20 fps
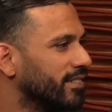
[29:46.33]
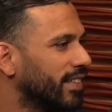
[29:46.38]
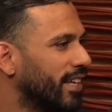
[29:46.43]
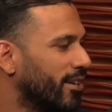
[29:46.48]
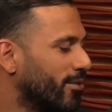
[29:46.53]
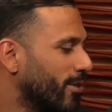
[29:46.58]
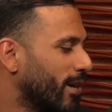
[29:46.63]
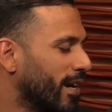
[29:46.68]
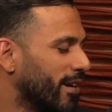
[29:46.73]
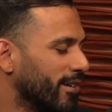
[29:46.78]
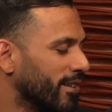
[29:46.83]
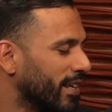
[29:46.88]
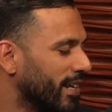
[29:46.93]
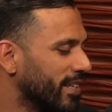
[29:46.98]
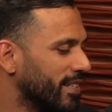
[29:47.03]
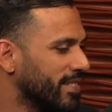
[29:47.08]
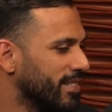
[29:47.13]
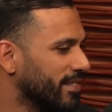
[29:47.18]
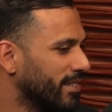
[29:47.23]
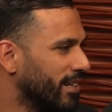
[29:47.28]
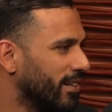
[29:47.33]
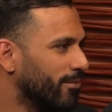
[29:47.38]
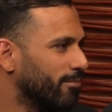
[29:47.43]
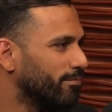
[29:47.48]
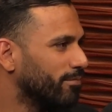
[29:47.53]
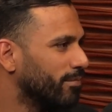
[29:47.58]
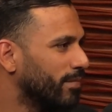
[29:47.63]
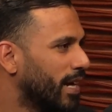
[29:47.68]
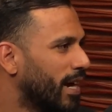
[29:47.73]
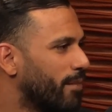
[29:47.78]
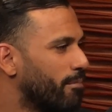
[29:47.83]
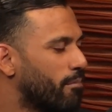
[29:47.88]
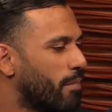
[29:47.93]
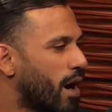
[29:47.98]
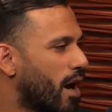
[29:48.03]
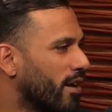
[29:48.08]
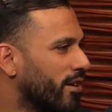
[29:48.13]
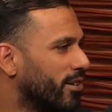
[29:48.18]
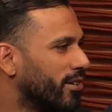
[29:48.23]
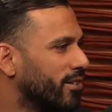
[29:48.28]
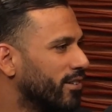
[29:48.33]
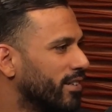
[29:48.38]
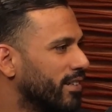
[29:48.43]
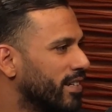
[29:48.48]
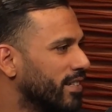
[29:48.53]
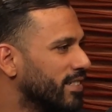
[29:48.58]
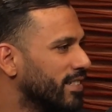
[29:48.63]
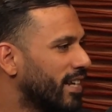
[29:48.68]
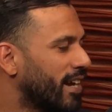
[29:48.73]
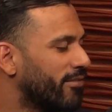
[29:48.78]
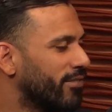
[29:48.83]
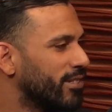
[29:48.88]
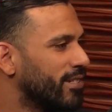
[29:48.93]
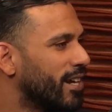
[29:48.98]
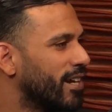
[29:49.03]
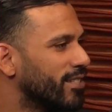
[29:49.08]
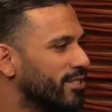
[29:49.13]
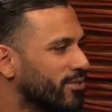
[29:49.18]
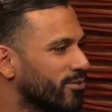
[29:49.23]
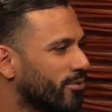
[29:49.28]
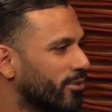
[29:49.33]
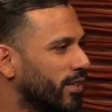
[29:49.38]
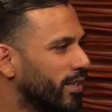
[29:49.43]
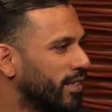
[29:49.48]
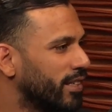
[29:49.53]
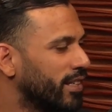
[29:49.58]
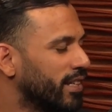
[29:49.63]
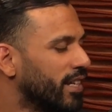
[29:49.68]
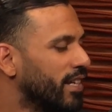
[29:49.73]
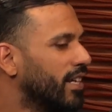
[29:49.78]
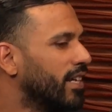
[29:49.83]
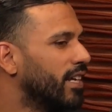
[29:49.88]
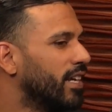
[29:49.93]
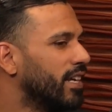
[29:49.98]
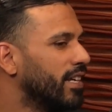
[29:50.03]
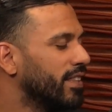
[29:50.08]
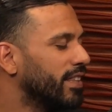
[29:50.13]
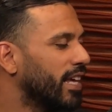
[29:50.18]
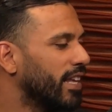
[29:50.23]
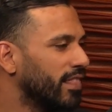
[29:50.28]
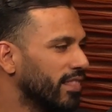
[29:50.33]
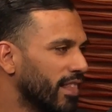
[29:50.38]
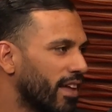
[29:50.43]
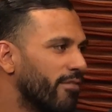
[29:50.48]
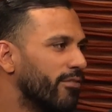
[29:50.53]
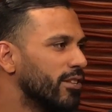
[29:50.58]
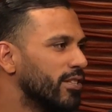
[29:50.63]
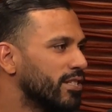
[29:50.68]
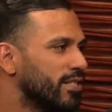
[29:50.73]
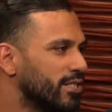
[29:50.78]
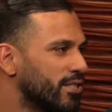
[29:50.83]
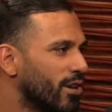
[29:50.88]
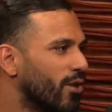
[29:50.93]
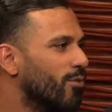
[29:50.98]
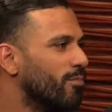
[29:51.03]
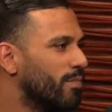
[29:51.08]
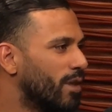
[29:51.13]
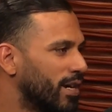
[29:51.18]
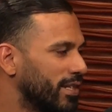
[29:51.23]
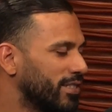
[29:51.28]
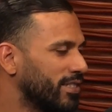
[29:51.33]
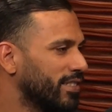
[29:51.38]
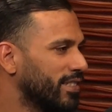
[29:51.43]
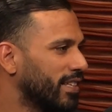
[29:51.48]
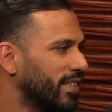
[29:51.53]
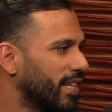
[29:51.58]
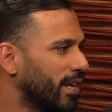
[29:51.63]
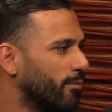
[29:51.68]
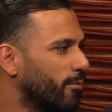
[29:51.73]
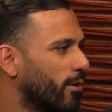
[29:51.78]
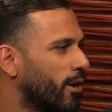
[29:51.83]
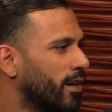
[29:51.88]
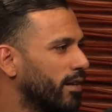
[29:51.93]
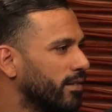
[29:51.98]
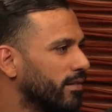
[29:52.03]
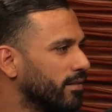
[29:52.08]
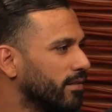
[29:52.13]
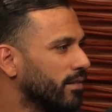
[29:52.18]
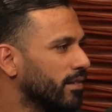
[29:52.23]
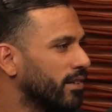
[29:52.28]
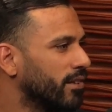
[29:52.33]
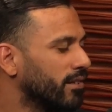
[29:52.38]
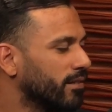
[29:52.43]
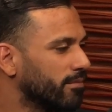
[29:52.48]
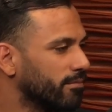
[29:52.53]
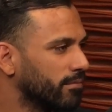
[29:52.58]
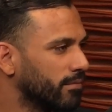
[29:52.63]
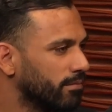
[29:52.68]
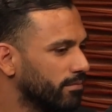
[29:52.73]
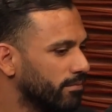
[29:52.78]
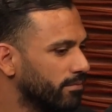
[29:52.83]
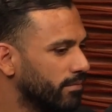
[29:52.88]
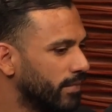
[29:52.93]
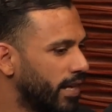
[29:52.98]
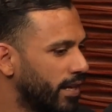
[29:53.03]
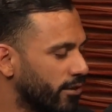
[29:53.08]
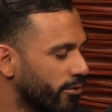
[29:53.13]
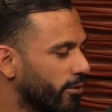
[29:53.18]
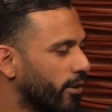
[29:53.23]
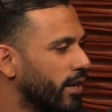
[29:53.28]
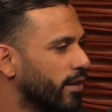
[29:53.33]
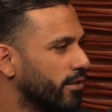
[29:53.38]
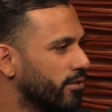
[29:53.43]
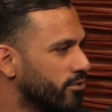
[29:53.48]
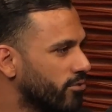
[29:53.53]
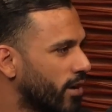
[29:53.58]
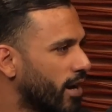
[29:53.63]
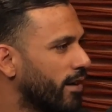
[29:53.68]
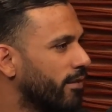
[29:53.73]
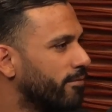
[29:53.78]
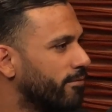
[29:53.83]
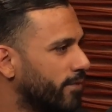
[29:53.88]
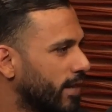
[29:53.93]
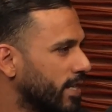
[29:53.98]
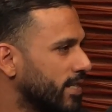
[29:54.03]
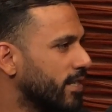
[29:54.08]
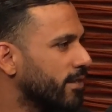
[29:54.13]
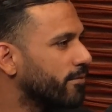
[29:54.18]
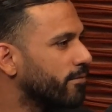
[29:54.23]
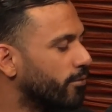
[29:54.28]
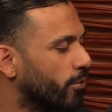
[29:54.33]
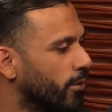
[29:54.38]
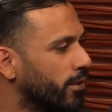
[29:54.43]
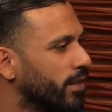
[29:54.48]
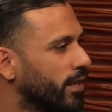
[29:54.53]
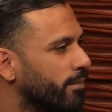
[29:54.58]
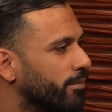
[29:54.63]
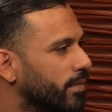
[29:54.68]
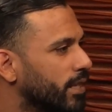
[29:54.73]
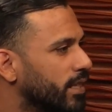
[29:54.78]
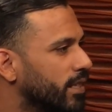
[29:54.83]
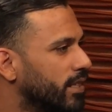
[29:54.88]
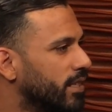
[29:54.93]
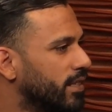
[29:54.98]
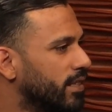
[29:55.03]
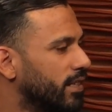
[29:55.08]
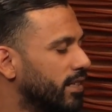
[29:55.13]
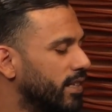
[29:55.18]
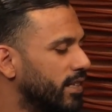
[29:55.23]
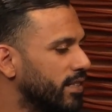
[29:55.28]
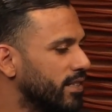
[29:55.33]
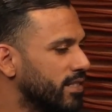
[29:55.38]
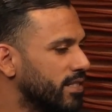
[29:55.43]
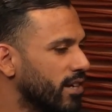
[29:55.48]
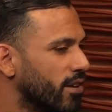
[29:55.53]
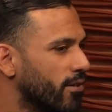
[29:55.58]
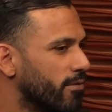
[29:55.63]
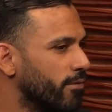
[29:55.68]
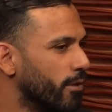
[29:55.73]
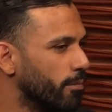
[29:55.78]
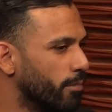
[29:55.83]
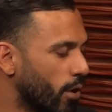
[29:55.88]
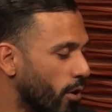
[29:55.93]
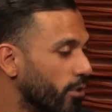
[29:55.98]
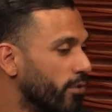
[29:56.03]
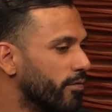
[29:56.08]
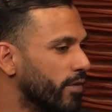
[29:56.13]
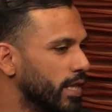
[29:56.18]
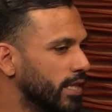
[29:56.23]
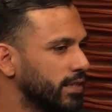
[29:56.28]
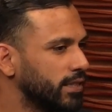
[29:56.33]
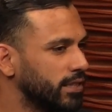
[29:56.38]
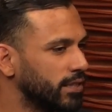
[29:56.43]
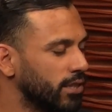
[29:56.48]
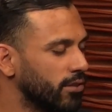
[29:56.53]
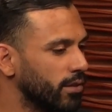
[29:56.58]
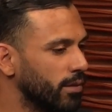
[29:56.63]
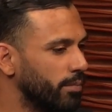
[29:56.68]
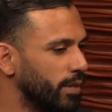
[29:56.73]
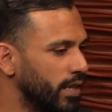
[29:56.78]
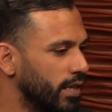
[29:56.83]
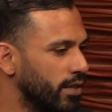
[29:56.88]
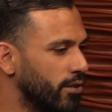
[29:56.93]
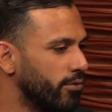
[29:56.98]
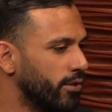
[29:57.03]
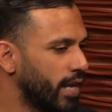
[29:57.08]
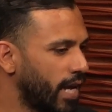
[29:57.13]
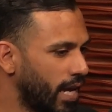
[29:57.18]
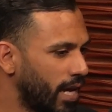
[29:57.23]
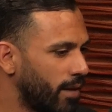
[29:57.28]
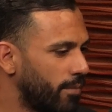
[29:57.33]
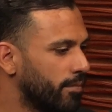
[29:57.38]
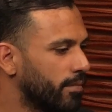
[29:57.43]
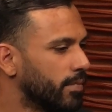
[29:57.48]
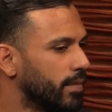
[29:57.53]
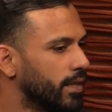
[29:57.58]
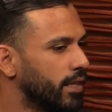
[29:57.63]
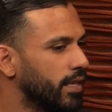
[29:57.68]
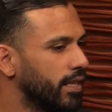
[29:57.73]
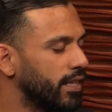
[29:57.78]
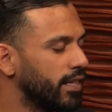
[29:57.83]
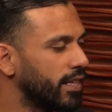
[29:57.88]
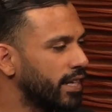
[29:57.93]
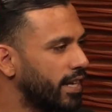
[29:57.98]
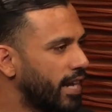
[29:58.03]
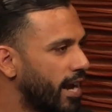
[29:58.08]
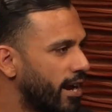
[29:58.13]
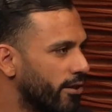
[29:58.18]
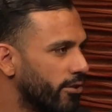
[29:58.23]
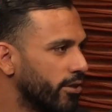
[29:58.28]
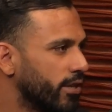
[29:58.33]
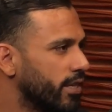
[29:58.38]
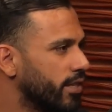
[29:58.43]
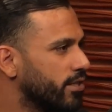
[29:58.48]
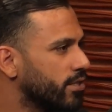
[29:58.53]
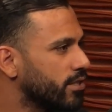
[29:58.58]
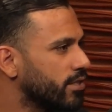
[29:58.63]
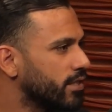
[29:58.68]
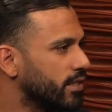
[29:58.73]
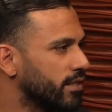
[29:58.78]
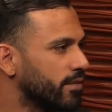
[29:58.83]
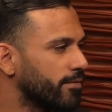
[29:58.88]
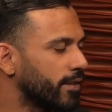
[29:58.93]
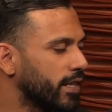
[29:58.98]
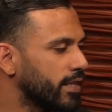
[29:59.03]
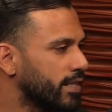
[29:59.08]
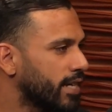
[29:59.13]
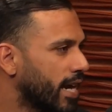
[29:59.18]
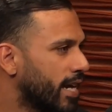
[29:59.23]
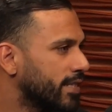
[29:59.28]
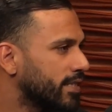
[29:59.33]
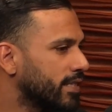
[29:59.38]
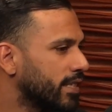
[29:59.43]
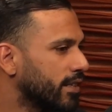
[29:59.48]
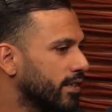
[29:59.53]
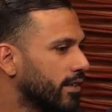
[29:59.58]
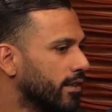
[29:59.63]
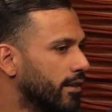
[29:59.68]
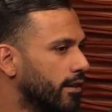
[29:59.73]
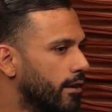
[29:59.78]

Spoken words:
They don't care that it's, not modern, doesn't have a touch screen. They love it so much that they want their integrator to try and fix it for them. And so for both of us, the B&O name and that heritage is fantastic.